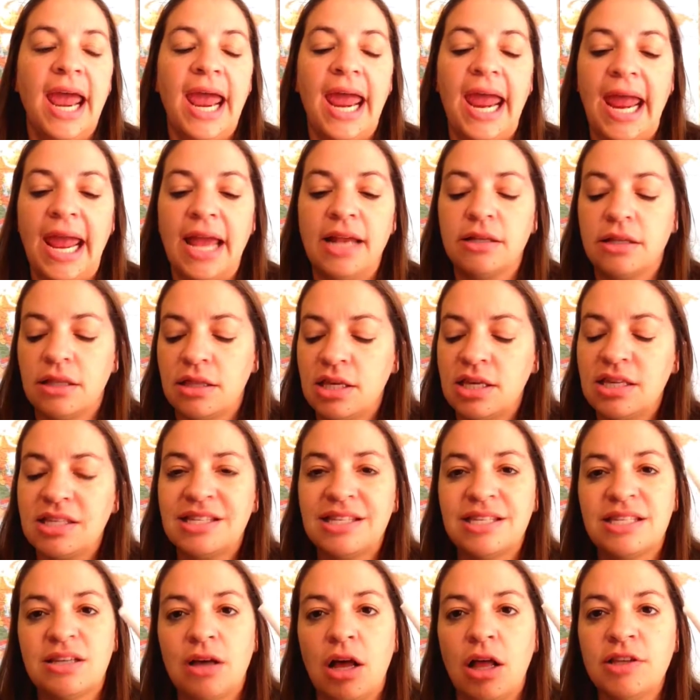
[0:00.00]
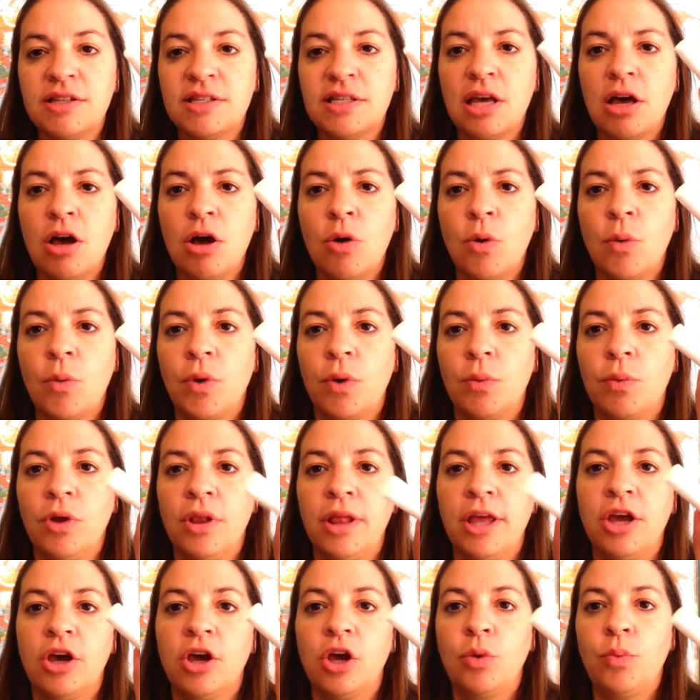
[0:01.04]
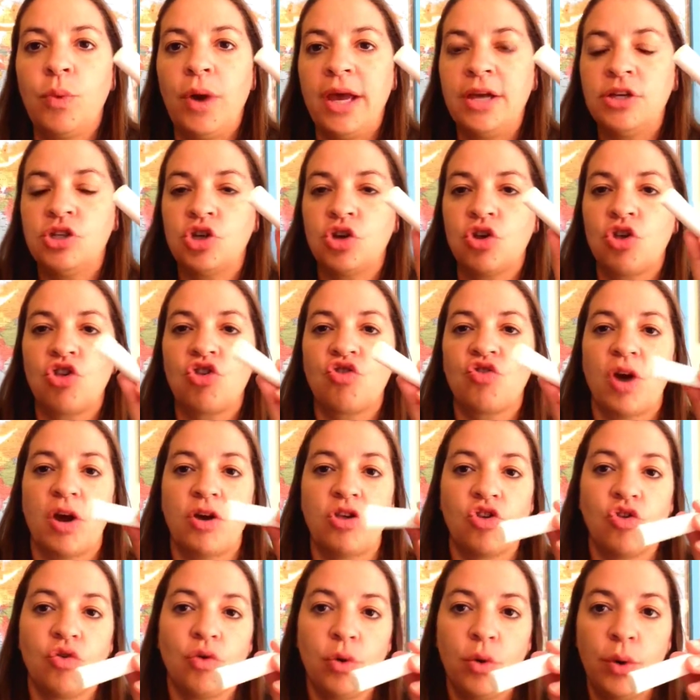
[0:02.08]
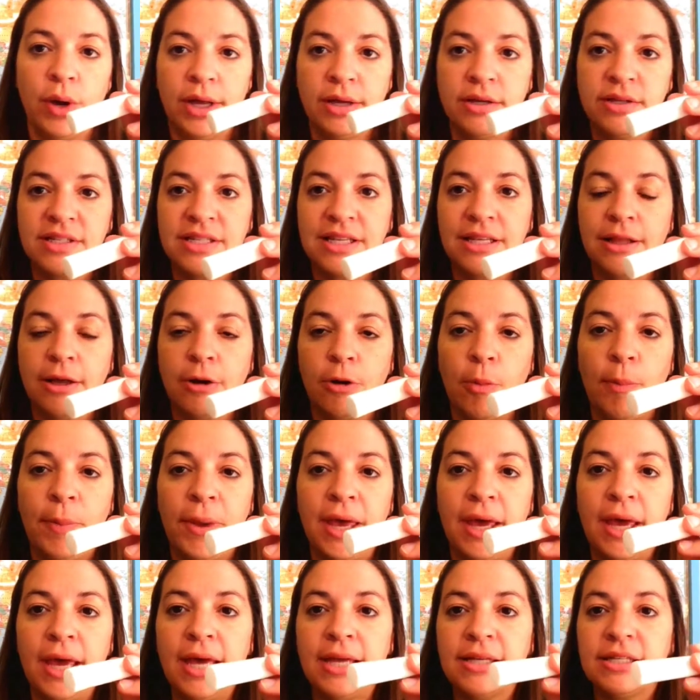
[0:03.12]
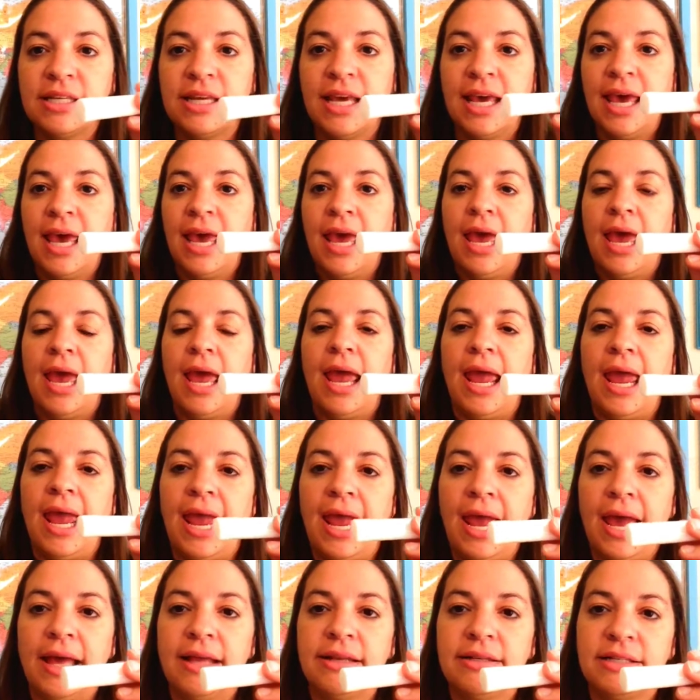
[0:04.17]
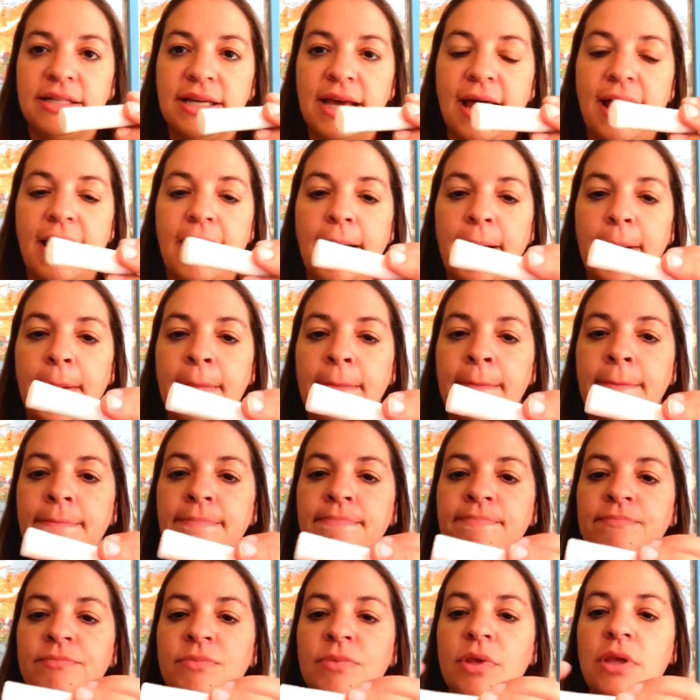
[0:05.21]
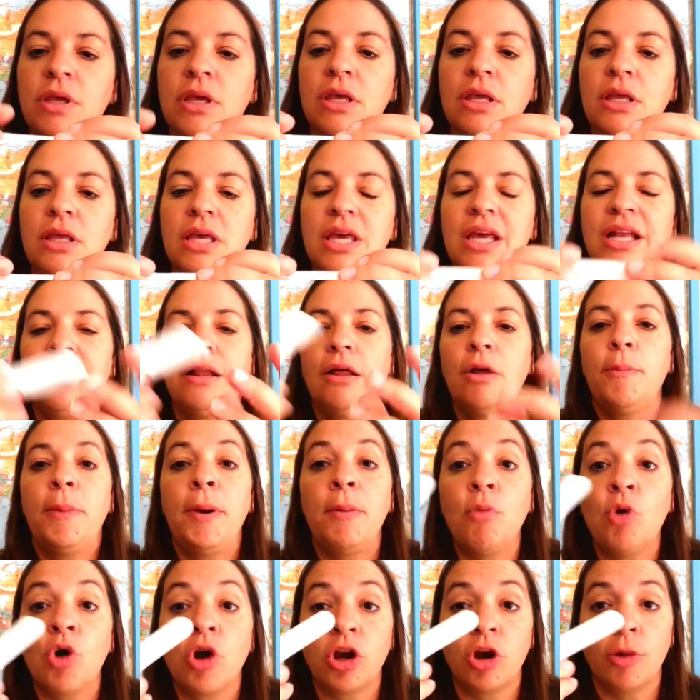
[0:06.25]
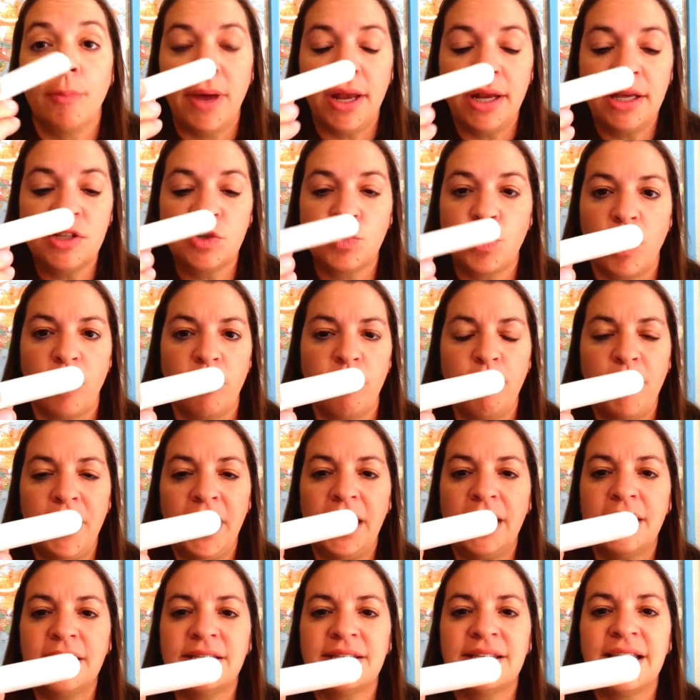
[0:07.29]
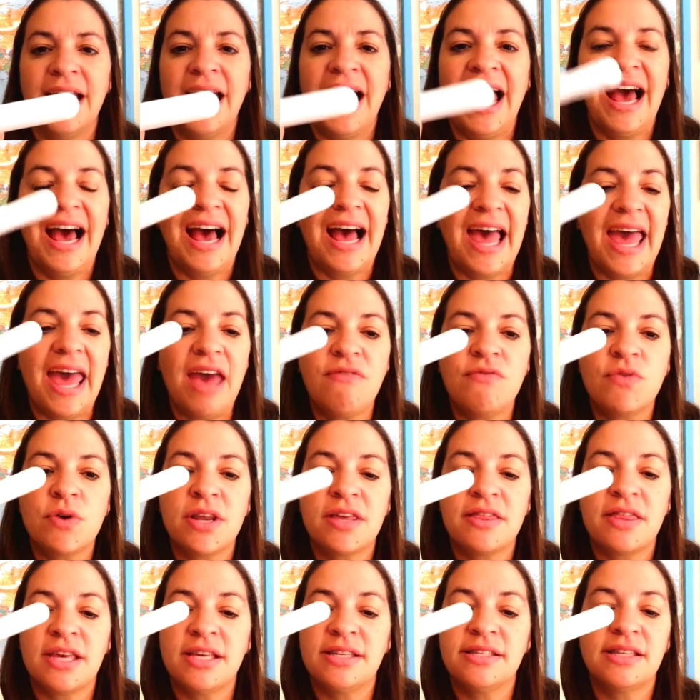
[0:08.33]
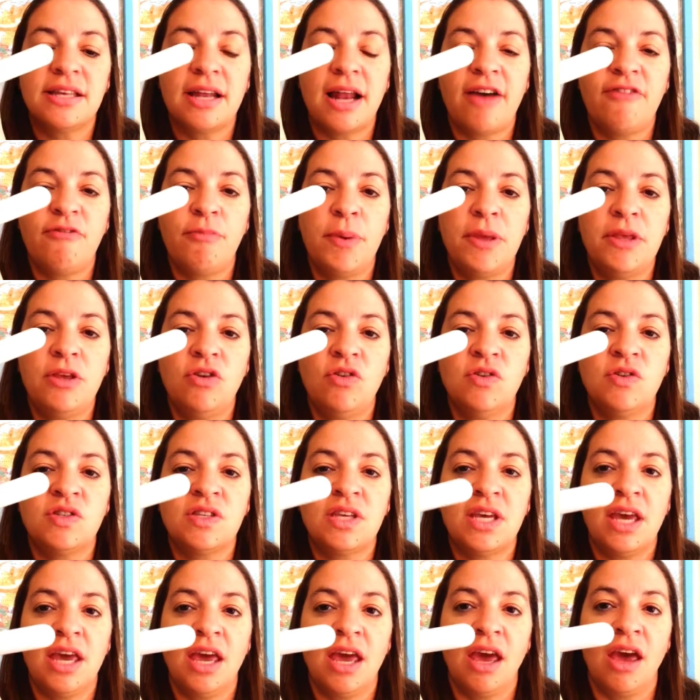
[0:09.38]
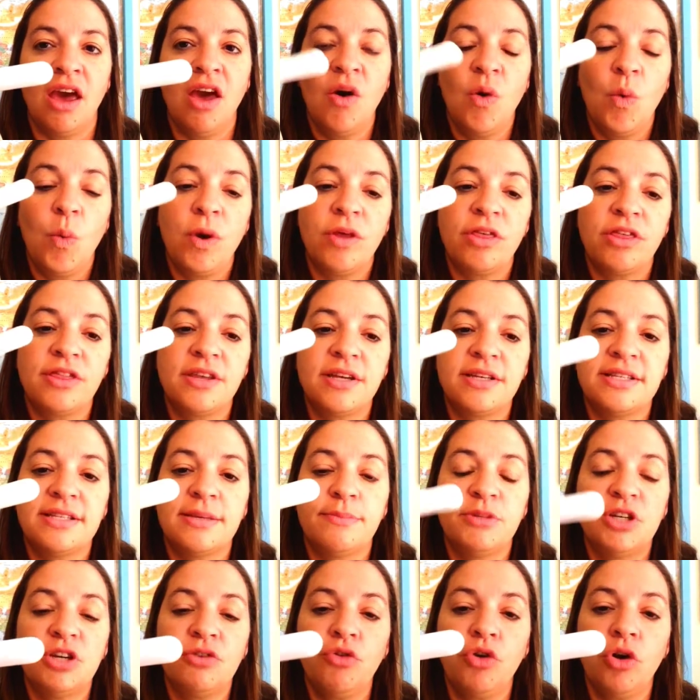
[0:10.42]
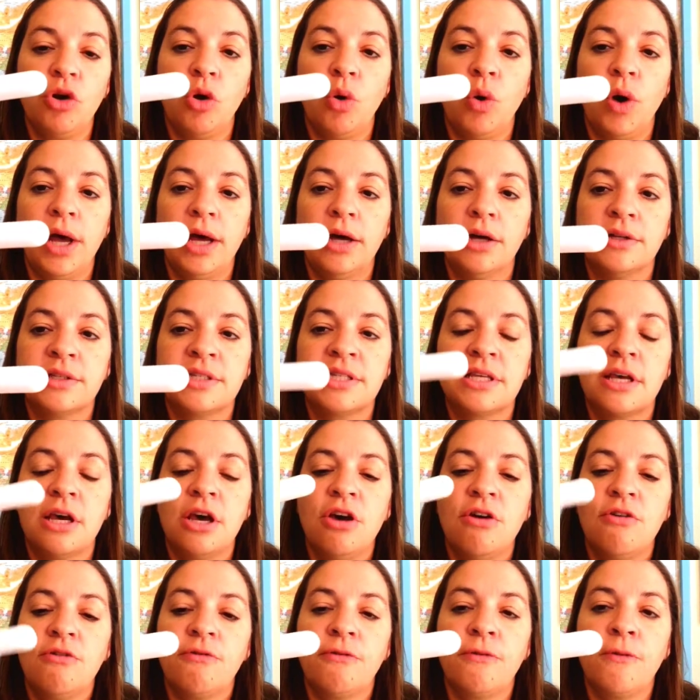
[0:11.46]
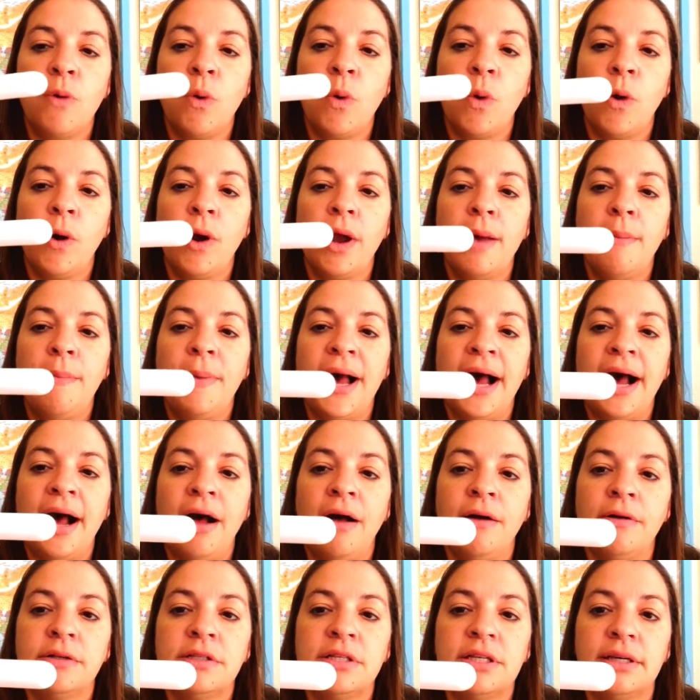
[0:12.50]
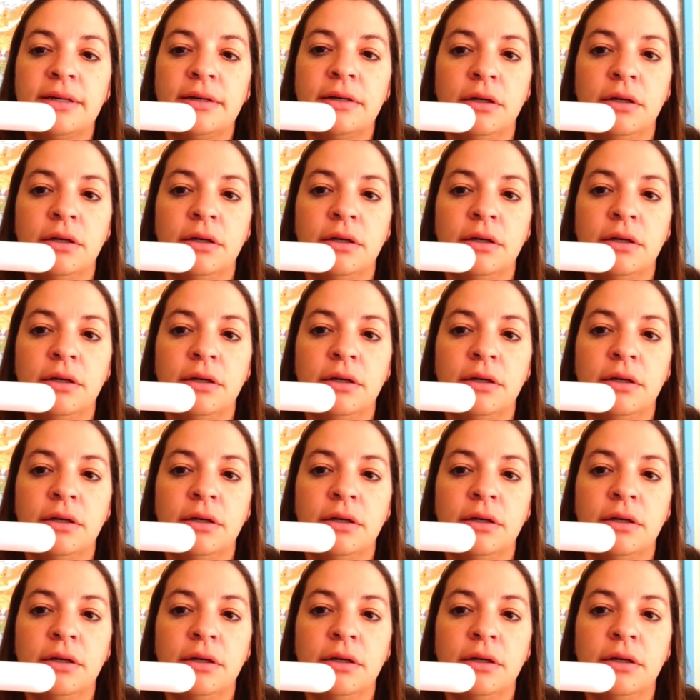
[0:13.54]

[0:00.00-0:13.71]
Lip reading: And this is also really a good way to stretch your oils a little bit and get a little bit more of your money's worth, because I have one of these that I've been using with some different oils for about